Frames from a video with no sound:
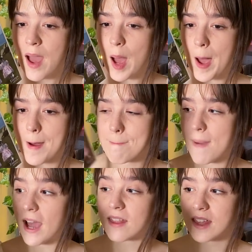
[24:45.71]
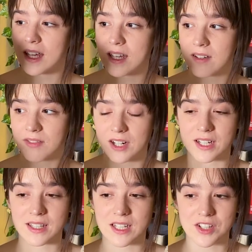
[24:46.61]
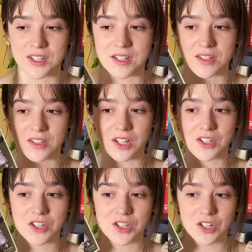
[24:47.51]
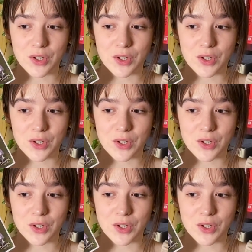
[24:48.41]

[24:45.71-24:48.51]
I think Ferrante just has such